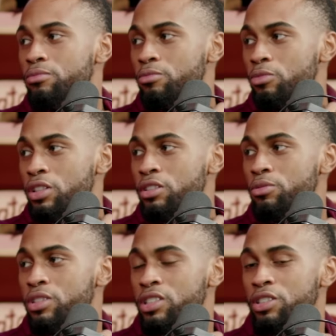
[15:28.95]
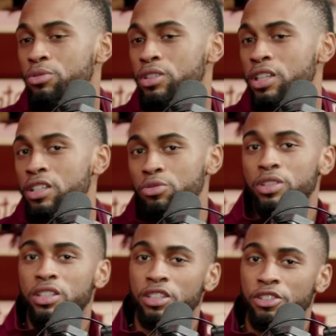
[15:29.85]
We see what things we
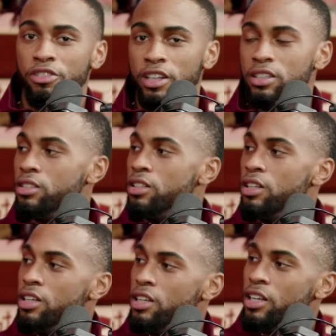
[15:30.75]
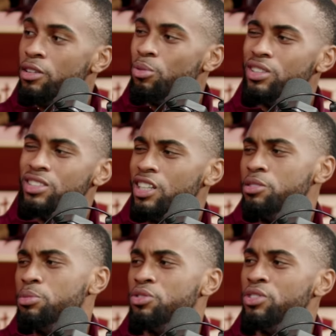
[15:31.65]
can correct and what
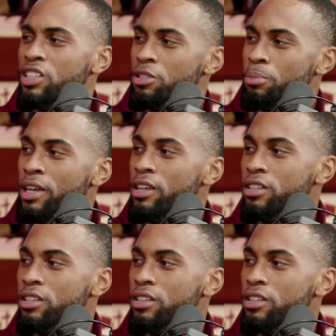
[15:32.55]
adjustments we need to make.